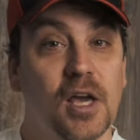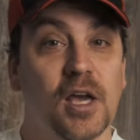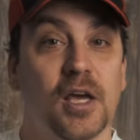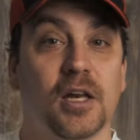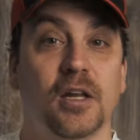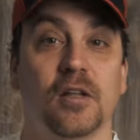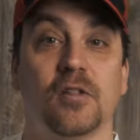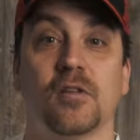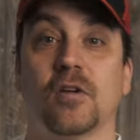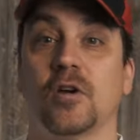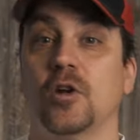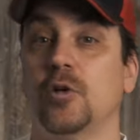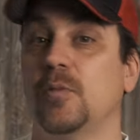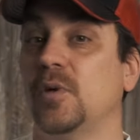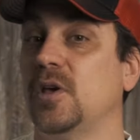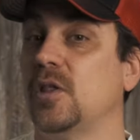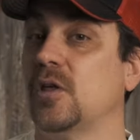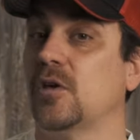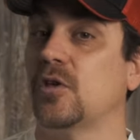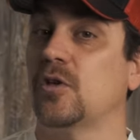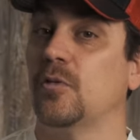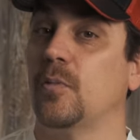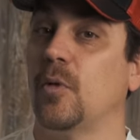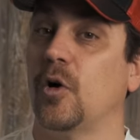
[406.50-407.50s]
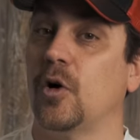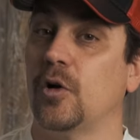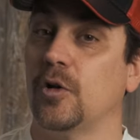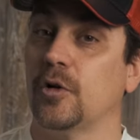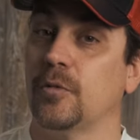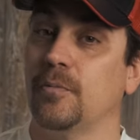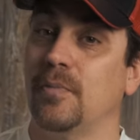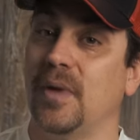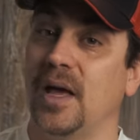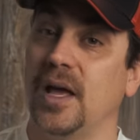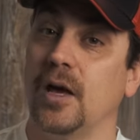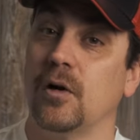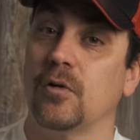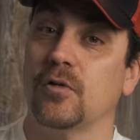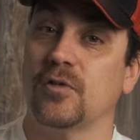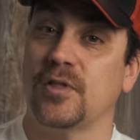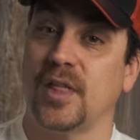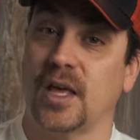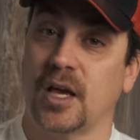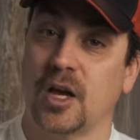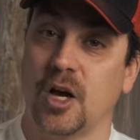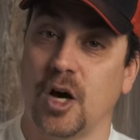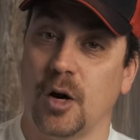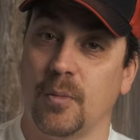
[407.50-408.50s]
and it's going to be the smaller males
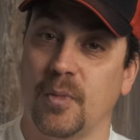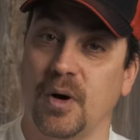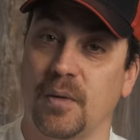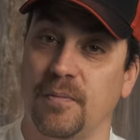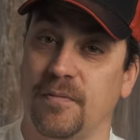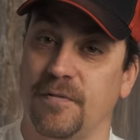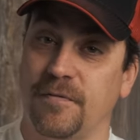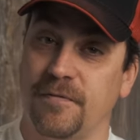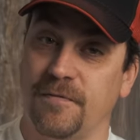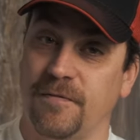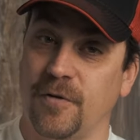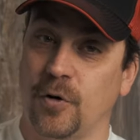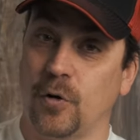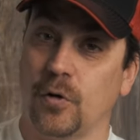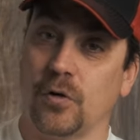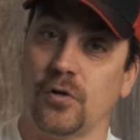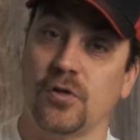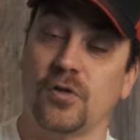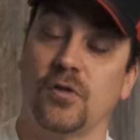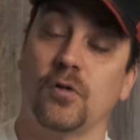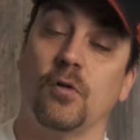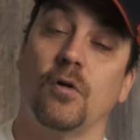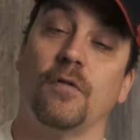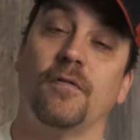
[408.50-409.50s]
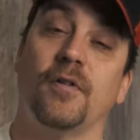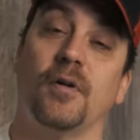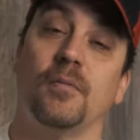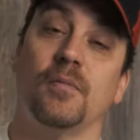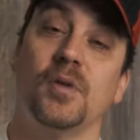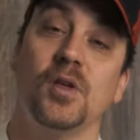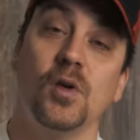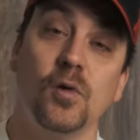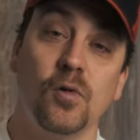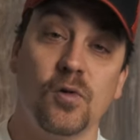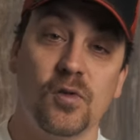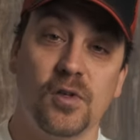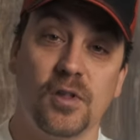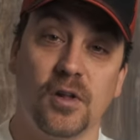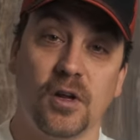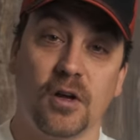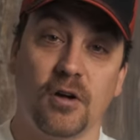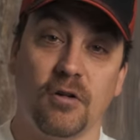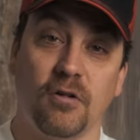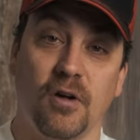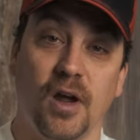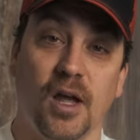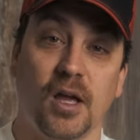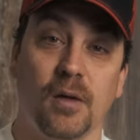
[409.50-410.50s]
that come up first. So if I'm using a
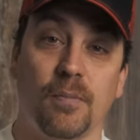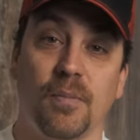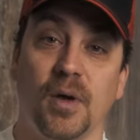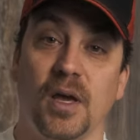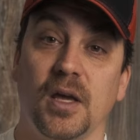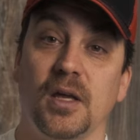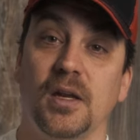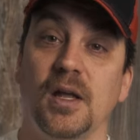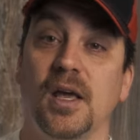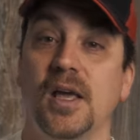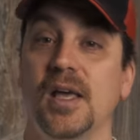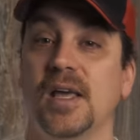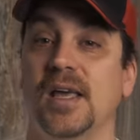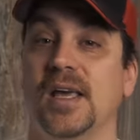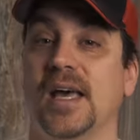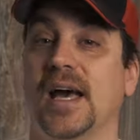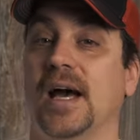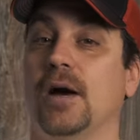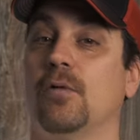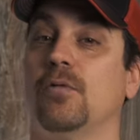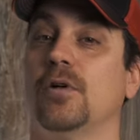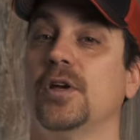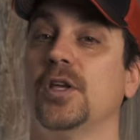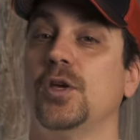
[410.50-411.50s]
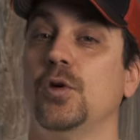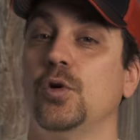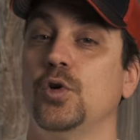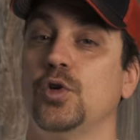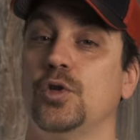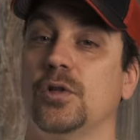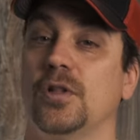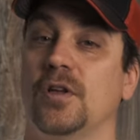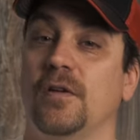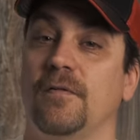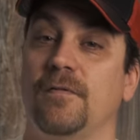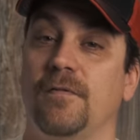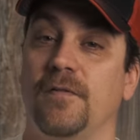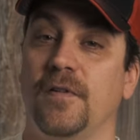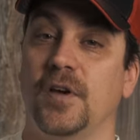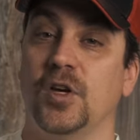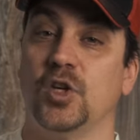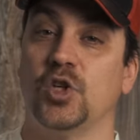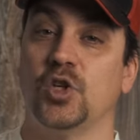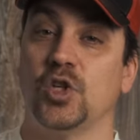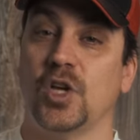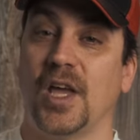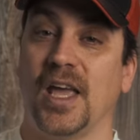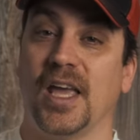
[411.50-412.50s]
crankbait, I will usually
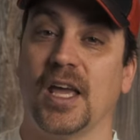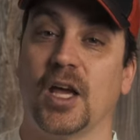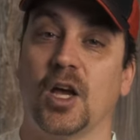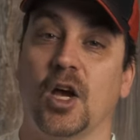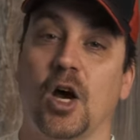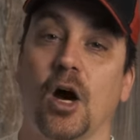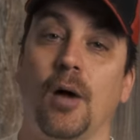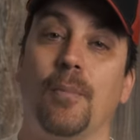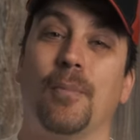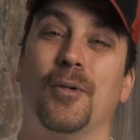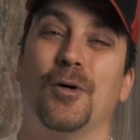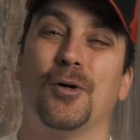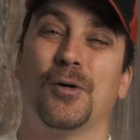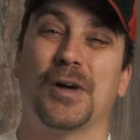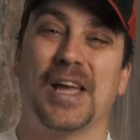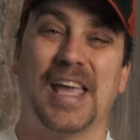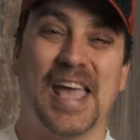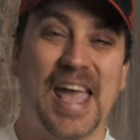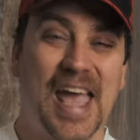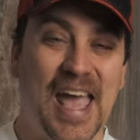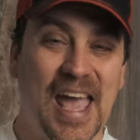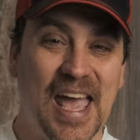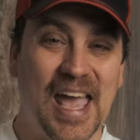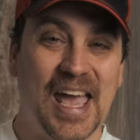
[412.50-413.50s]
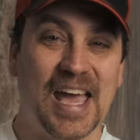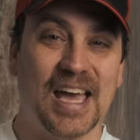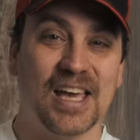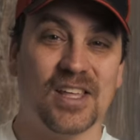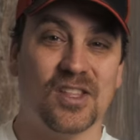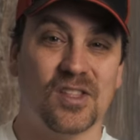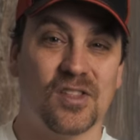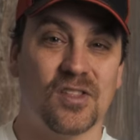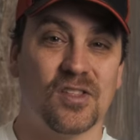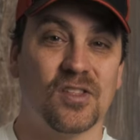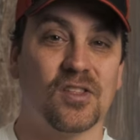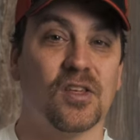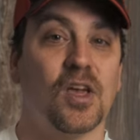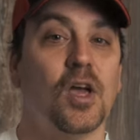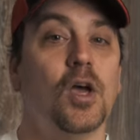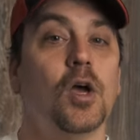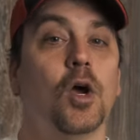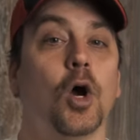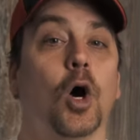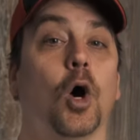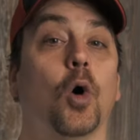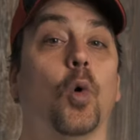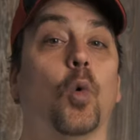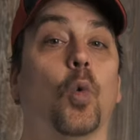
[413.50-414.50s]
fish a couple casts
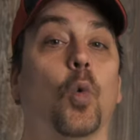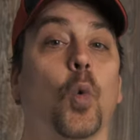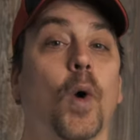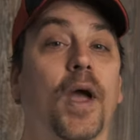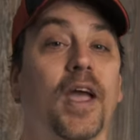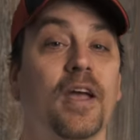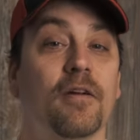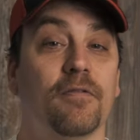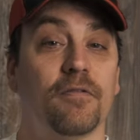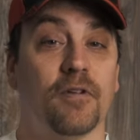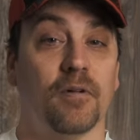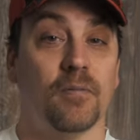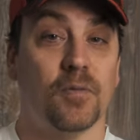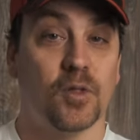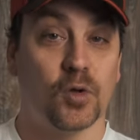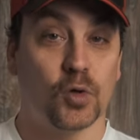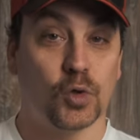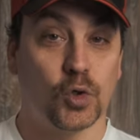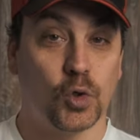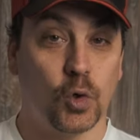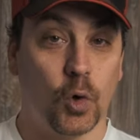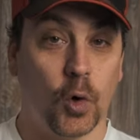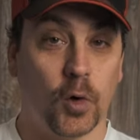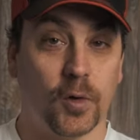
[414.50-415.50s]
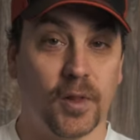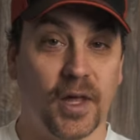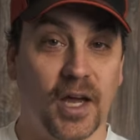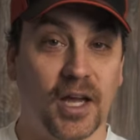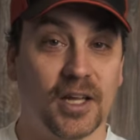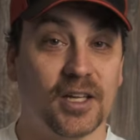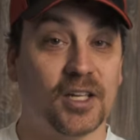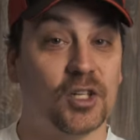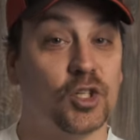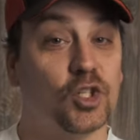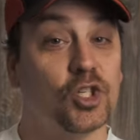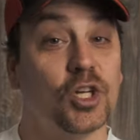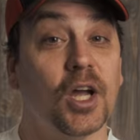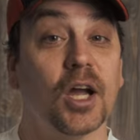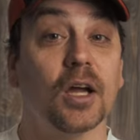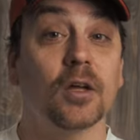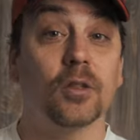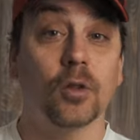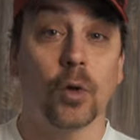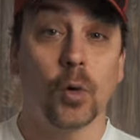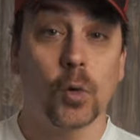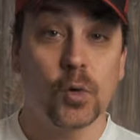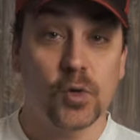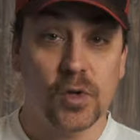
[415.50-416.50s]
away from the shoreline to check
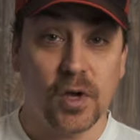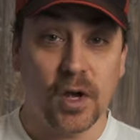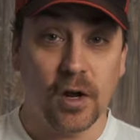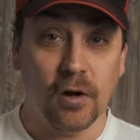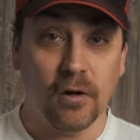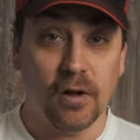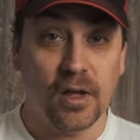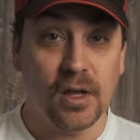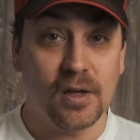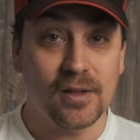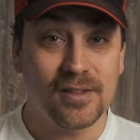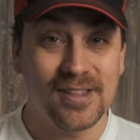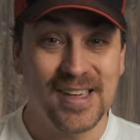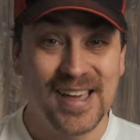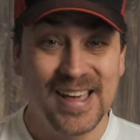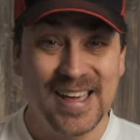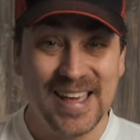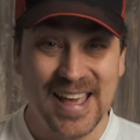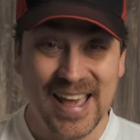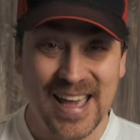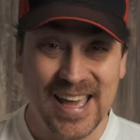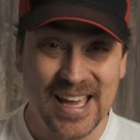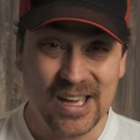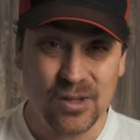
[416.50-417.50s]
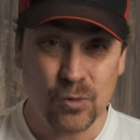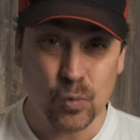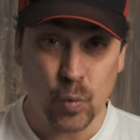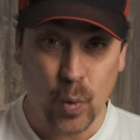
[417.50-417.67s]
those areas as